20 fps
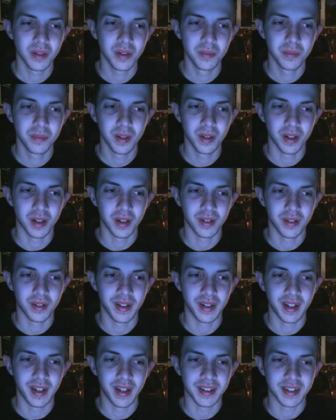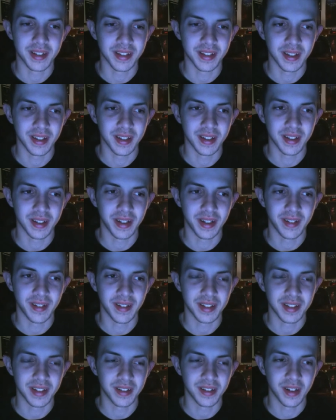But luckily that's
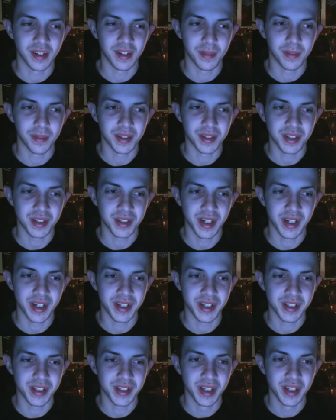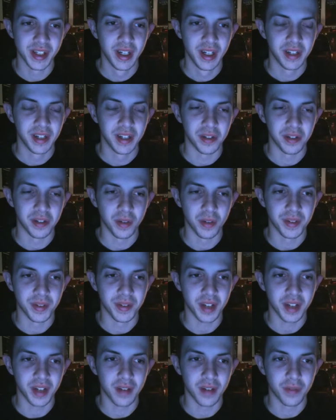that's cleared up, that's changed. Then Ruby's
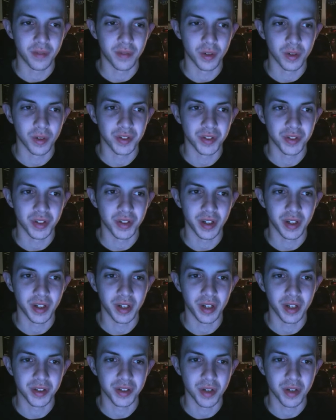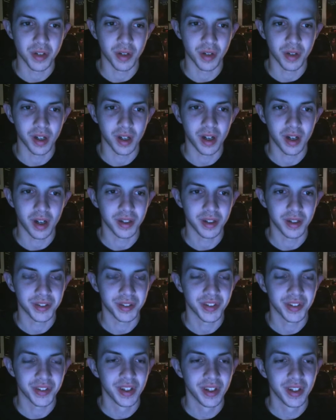kind of forced to show her
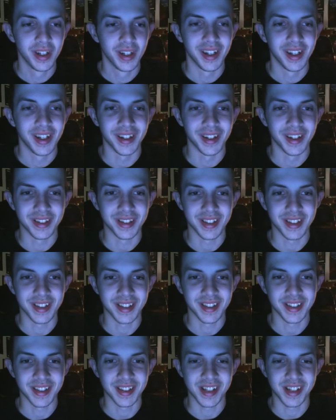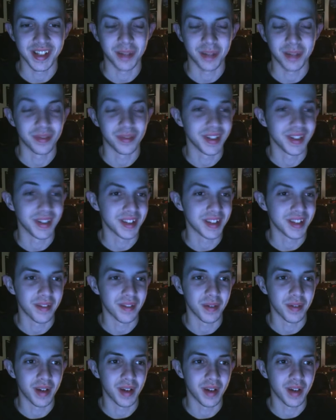cards, and she just sits up, freaks
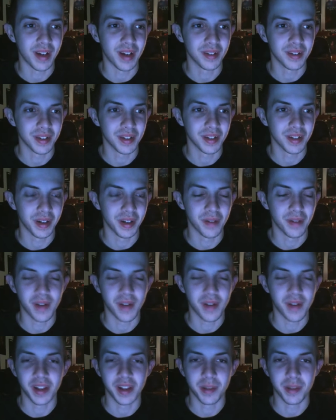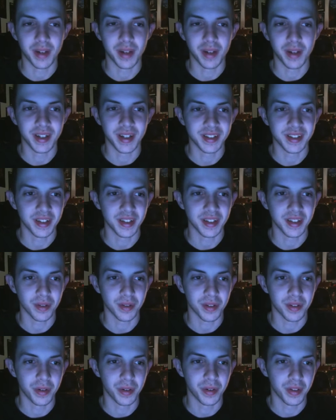everyone out, and finally Brandy sees what
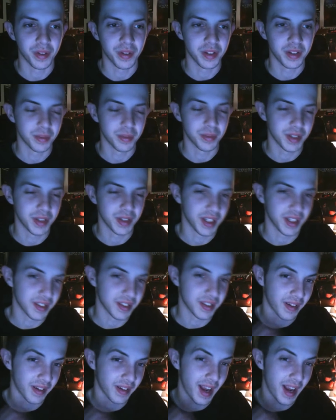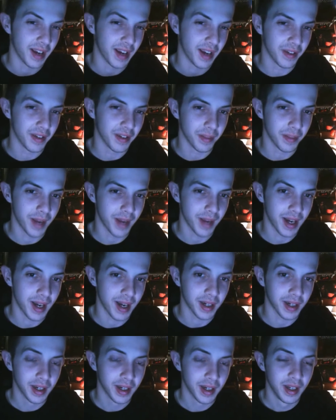the truth is, but she gets the dagger in the
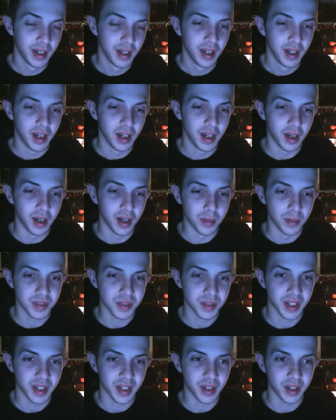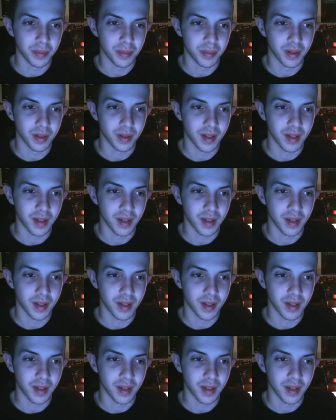back, setting up the